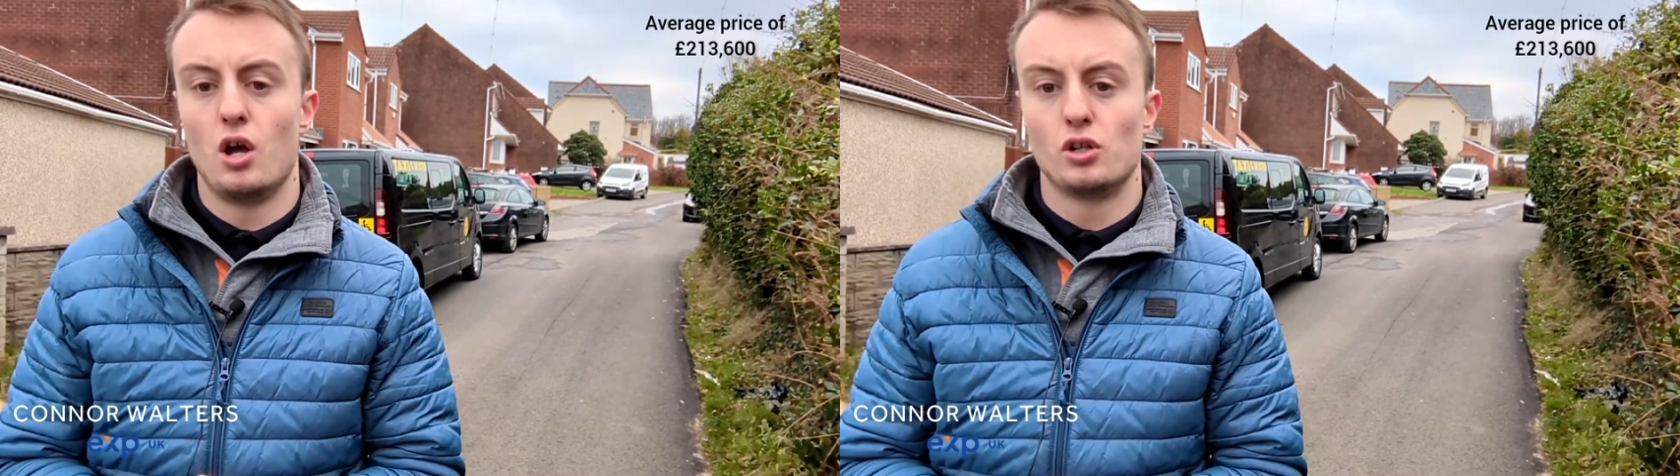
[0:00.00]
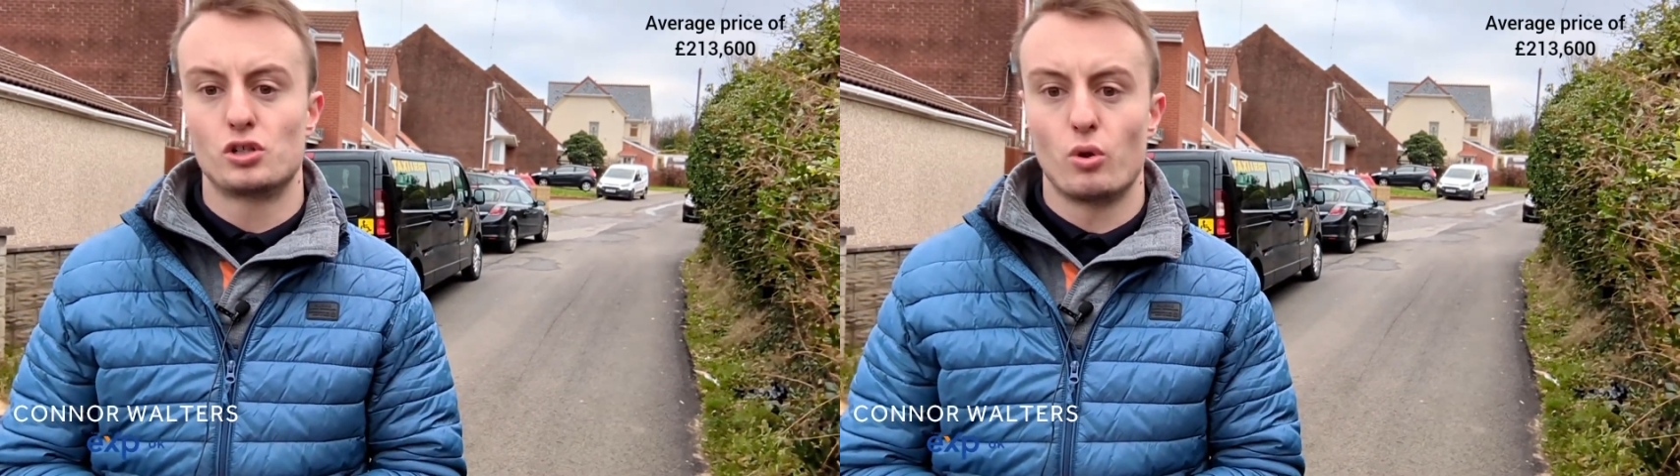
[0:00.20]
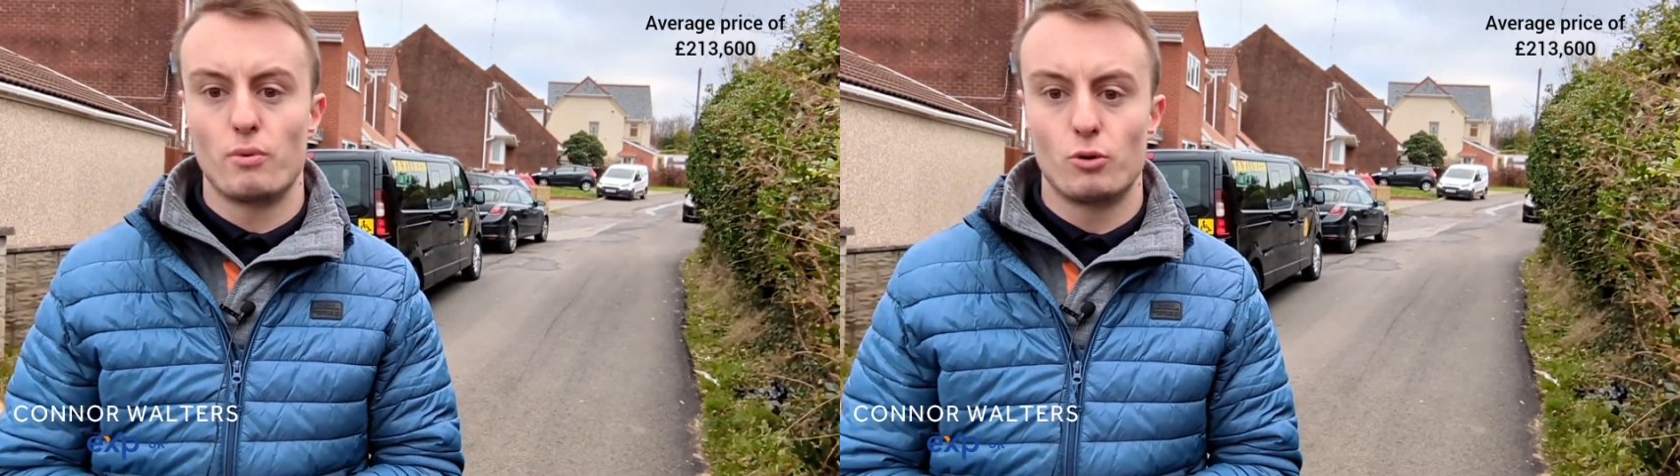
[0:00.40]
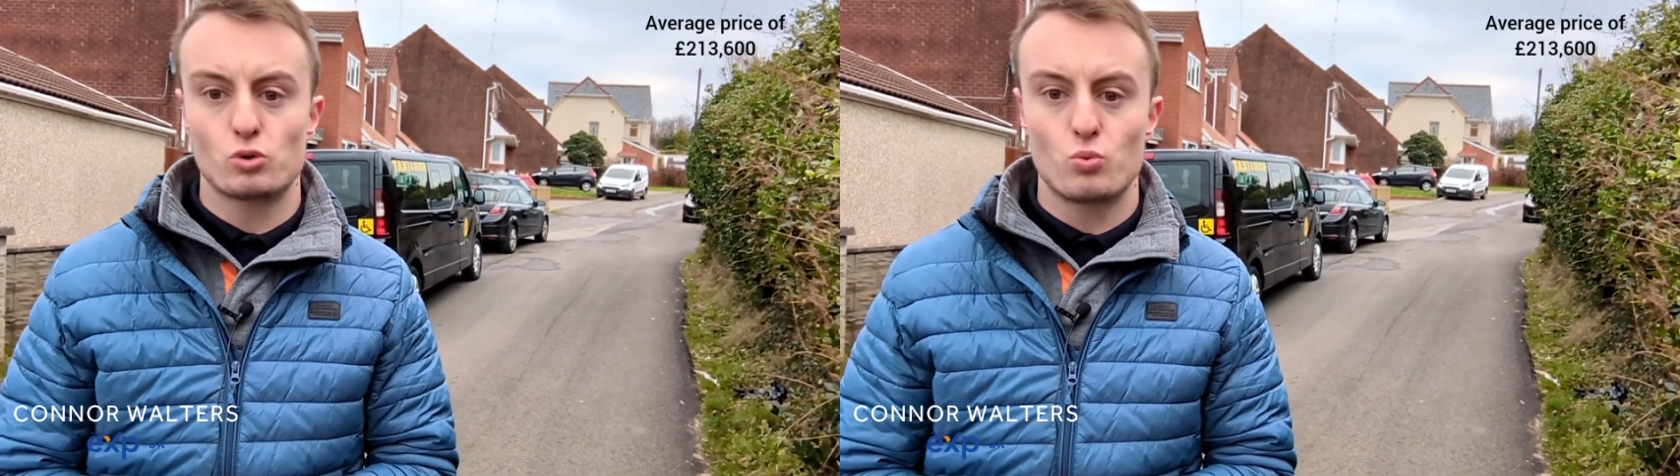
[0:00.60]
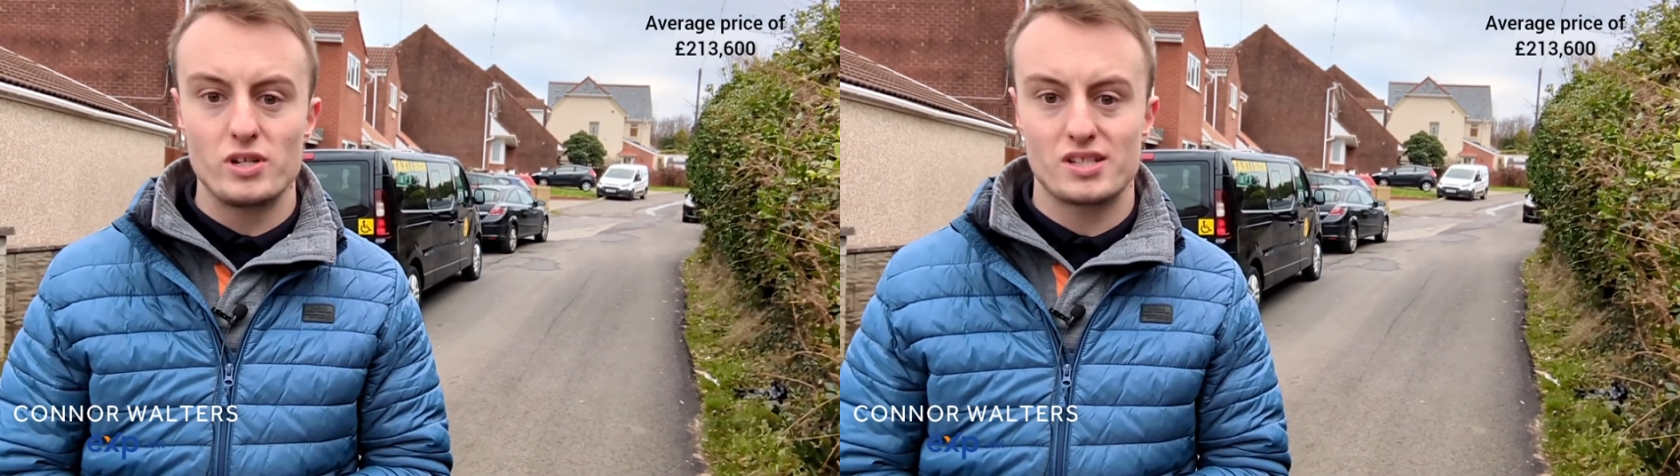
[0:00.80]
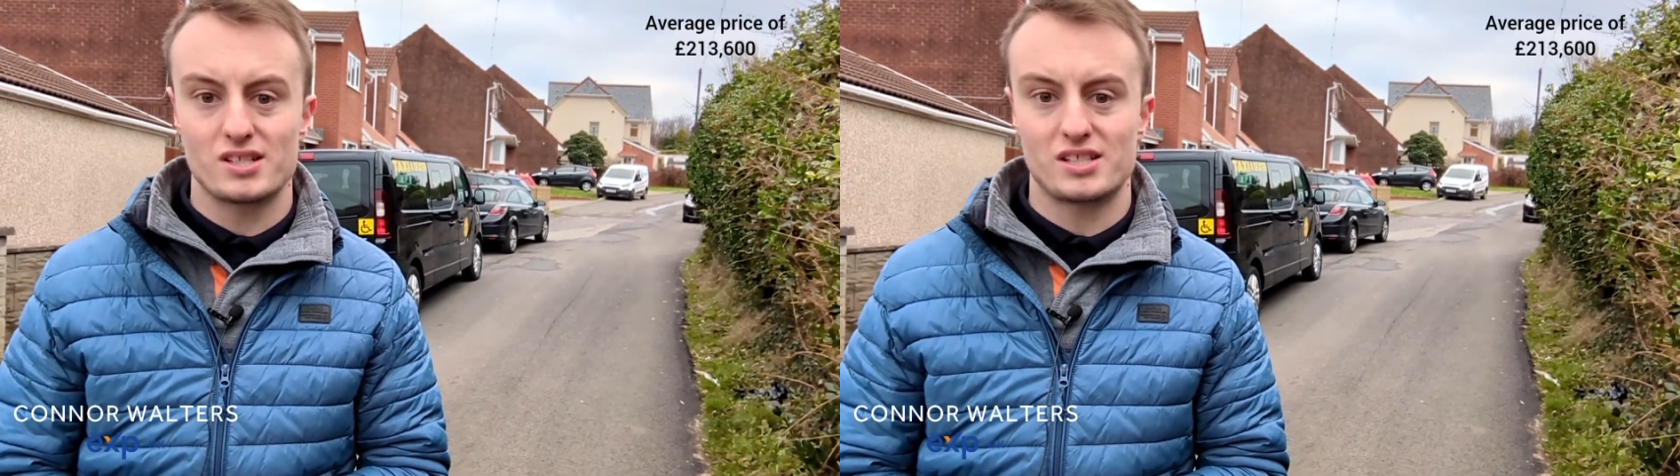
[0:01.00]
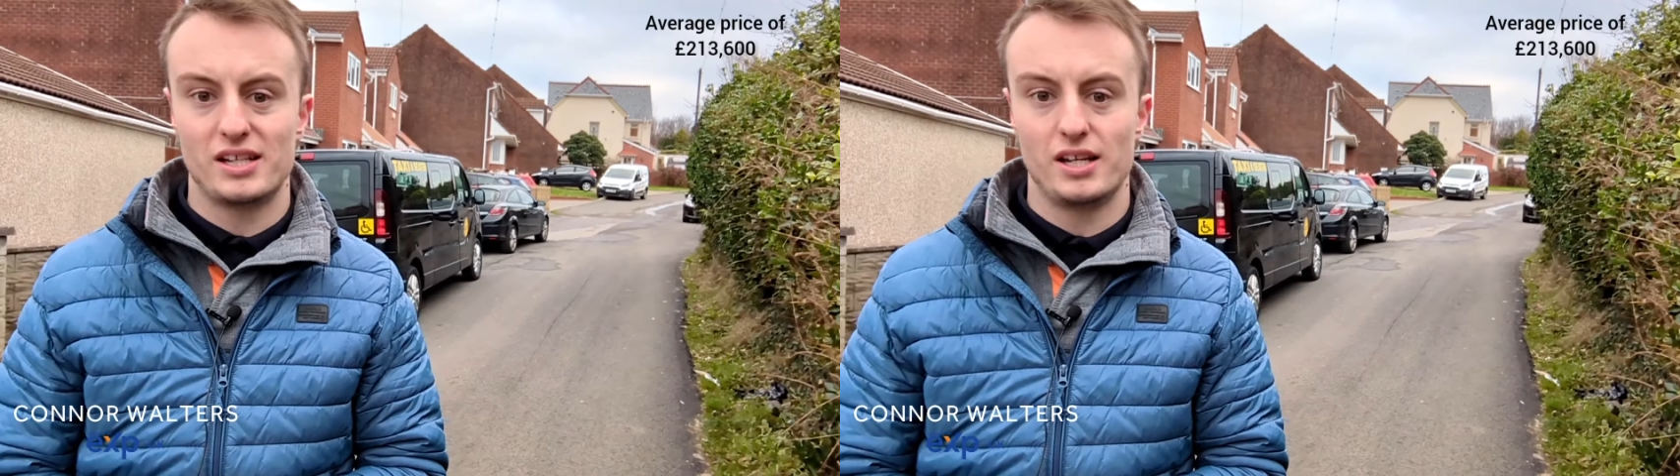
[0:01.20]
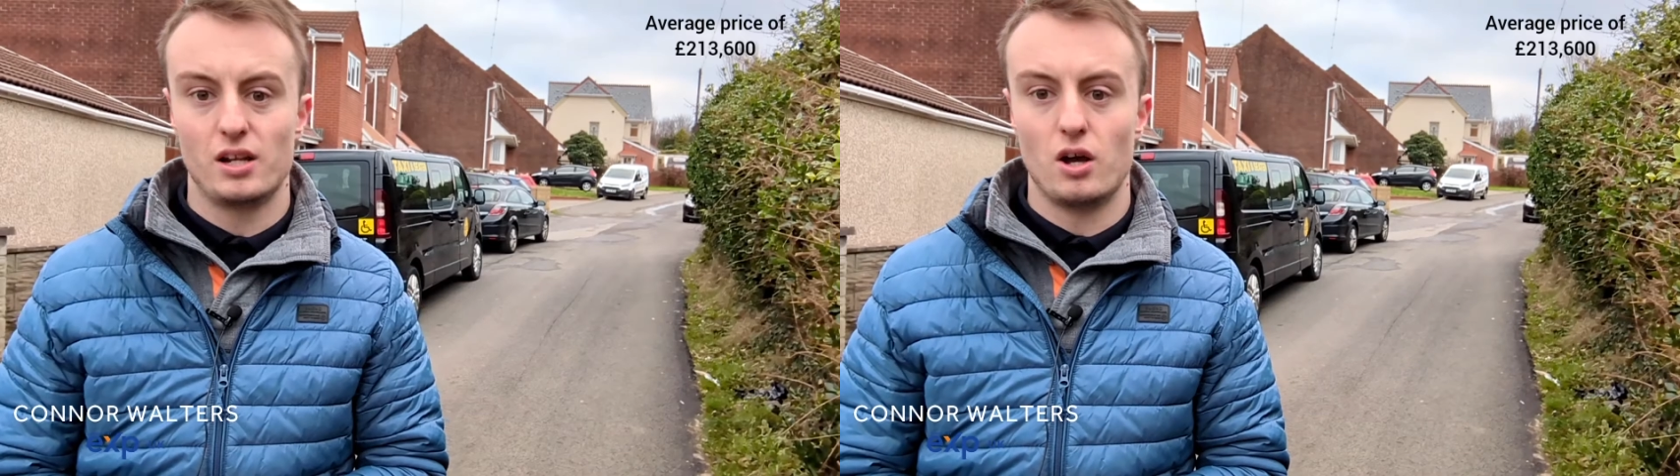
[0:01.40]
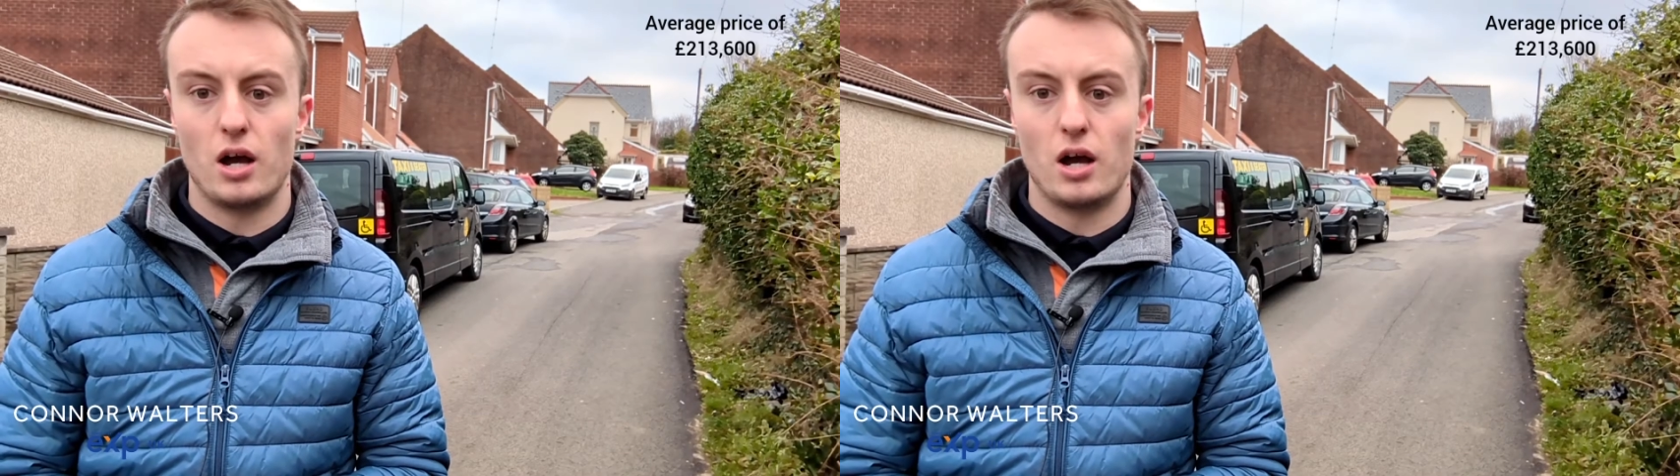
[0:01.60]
So the most recent sale